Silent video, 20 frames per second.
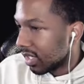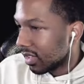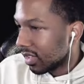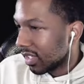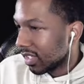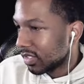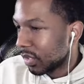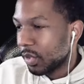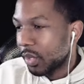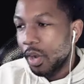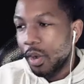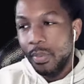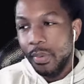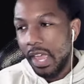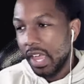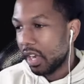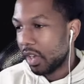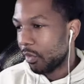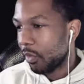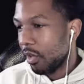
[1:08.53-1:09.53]
This is the third
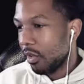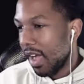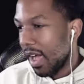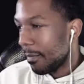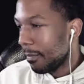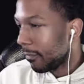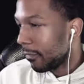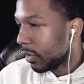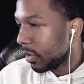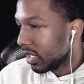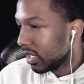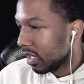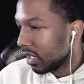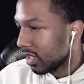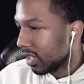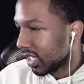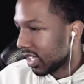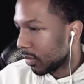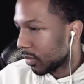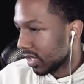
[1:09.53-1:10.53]
pack in a row. I'm really
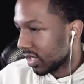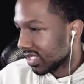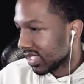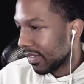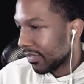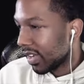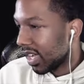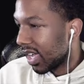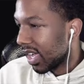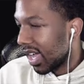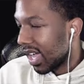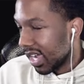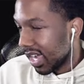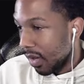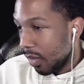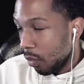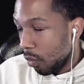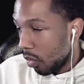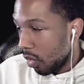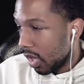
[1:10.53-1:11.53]
unlucky with this. I've got I
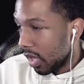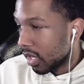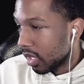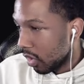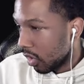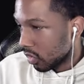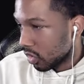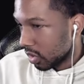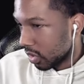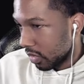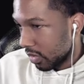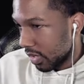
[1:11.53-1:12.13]
got one ultra